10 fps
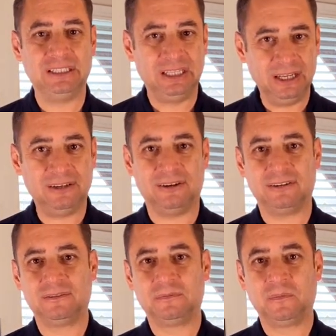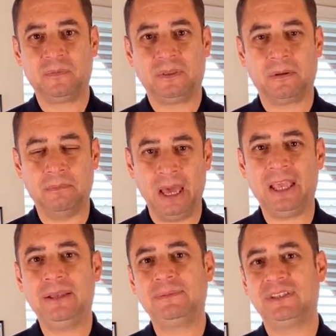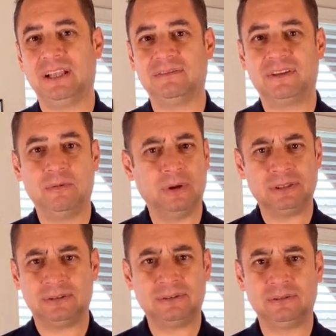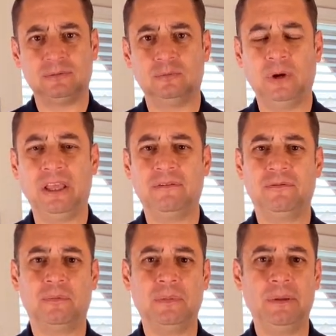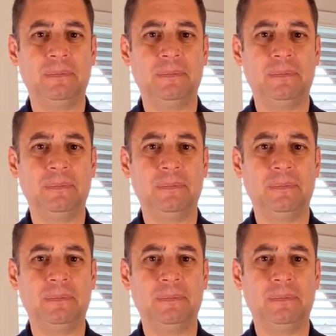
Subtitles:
dinner by himself. He was waiting for me,